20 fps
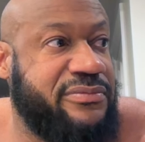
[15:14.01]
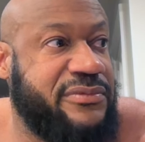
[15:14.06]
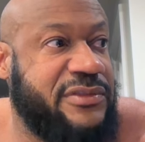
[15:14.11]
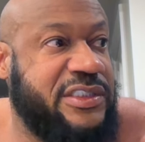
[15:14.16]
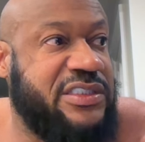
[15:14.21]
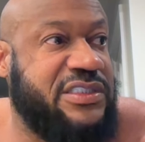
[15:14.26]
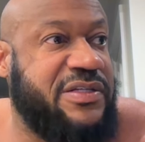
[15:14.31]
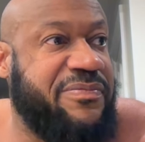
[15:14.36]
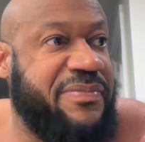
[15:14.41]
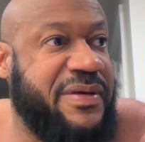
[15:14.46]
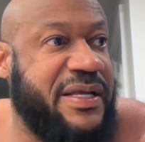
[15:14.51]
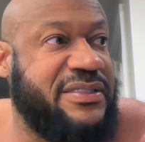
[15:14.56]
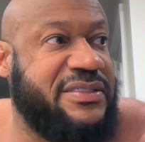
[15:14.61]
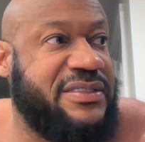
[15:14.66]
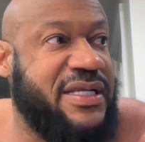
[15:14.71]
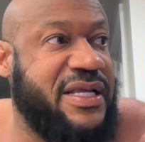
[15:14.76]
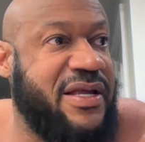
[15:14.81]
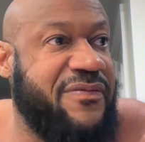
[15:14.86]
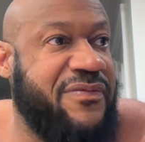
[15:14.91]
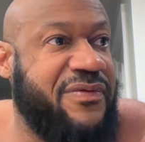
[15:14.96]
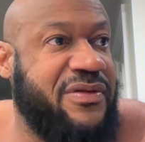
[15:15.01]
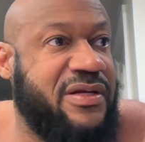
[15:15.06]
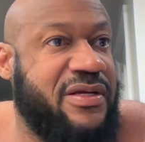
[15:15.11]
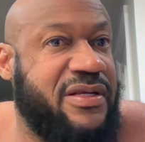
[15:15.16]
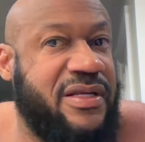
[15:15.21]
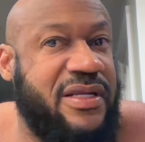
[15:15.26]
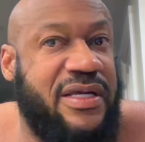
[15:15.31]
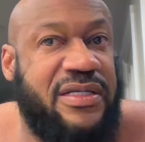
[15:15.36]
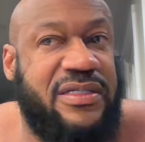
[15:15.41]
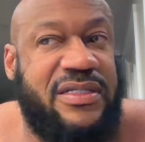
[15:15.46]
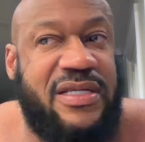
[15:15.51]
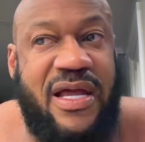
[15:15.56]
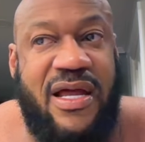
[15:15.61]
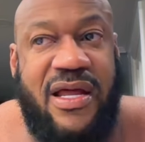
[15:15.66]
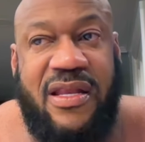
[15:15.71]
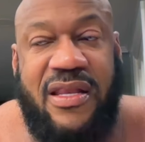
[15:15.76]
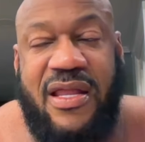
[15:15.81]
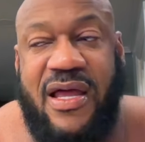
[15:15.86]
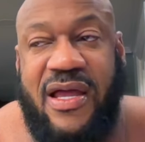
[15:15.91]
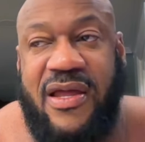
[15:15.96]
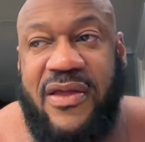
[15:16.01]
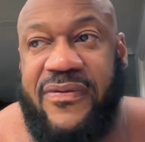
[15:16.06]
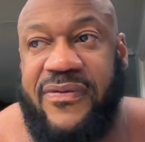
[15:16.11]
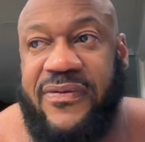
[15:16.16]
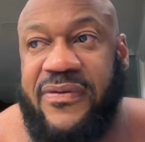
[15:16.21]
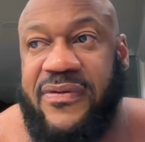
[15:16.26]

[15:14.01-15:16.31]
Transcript: It's the best they ever look in their entire life.